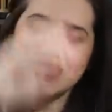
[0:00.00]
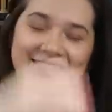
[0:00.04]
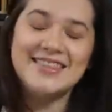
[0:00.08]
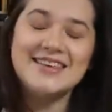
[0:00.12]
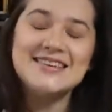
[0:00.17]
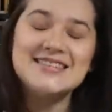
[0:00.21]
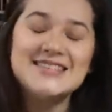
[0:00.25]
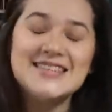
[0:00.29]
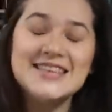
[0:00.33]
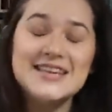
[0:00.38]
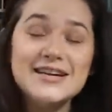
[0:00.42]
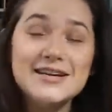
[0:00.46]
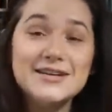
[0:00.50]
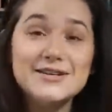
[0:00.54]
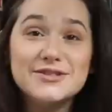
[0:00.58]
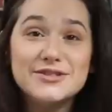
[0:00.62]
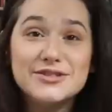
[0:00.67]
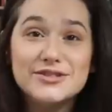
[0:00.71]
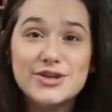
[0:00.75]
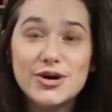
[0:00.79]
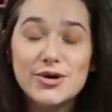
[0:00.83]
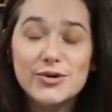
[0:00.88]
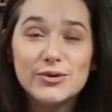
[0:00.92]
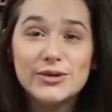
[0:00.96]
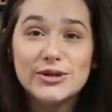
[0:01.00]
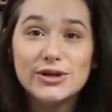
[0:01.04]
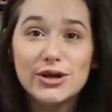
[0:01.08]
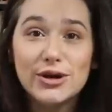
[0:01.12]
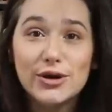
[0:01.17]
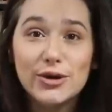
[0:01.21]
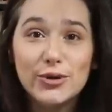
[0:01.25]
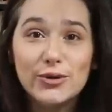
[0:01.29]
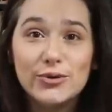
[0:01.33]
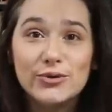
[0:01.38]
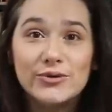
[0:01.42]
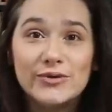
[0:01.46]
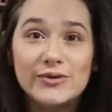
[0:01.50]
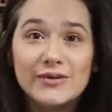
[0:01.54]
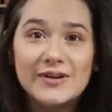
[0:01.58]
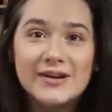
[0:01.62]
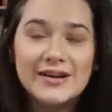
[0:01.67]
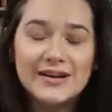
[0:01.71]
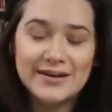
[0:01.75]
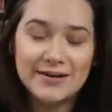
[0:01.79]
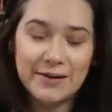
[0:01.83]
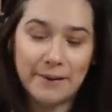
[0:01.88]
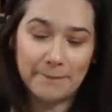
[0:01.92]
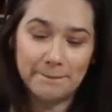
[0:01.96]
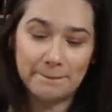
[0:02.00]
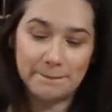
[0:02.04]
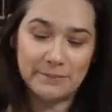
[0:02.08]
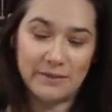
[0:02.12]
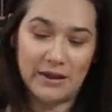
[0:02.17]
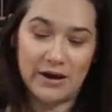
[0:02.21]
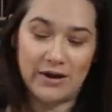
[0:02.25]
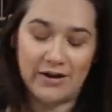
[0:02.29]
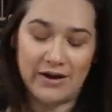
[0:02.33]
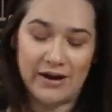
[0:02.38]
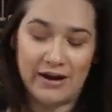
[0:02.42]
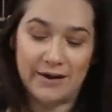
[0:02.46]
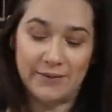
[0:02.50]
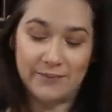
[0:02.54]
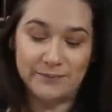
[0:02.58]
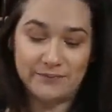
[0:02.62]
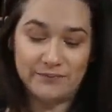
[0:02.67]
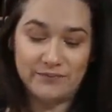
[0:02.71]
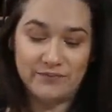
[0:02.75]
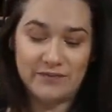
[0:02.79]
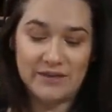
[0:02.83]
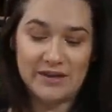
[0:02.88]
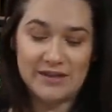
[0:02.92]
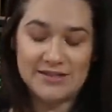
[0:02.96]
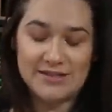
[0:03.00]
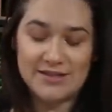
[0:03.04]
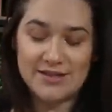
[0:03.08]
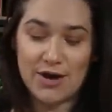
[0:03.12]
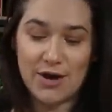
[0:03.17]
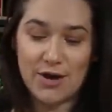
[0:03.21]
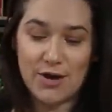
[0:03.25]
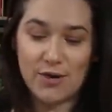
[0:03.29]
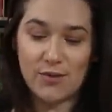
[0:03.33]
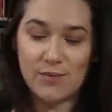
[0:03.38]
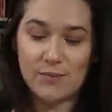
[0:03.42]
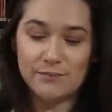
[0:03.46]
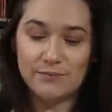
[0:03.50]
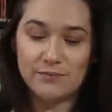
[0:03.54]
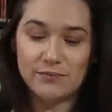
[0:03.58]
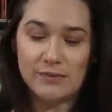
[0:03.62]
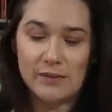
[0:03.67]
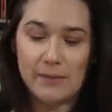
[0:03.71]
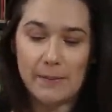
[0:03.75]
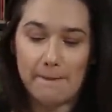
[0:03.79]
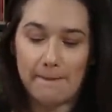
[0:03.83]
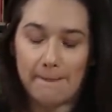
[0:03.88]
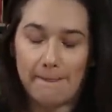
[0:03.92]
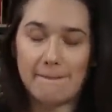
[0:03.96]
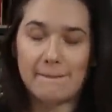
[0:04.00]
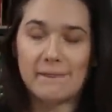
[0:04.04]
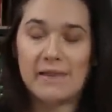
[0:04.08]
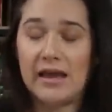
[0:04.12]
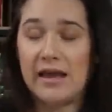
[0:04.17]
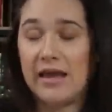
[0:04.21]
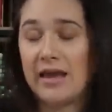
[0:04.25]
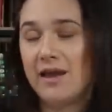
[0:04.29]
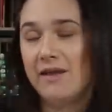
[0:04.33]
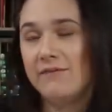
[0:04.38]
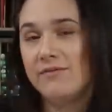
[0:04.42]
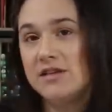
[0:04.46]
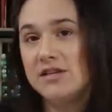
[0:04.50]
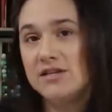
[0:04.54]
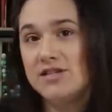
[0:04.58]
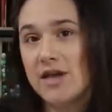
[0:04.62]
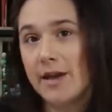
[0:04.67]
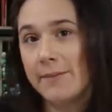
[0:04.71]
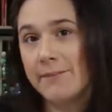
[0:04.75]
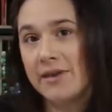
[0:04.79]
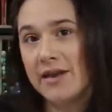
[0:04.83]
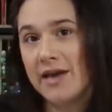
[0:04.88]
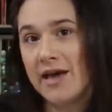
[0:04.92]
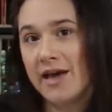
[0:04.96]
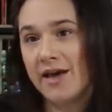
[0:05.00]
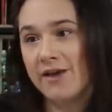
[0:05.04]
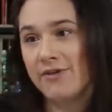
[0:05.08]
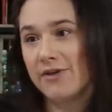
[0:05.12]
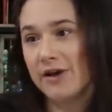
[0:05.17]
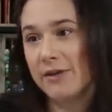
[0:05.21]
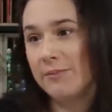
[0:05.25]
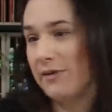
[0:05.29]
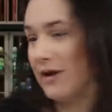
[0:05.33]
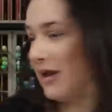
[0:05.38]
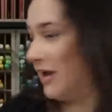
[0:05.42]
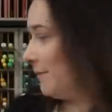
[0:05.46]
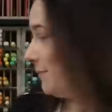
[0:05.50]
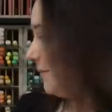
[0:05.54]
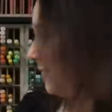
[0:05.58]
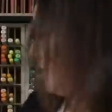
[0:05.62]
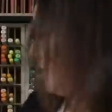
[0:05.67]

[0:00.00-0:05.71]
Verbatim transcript: This thing is so cute! Alright, so I have the Gemini right behind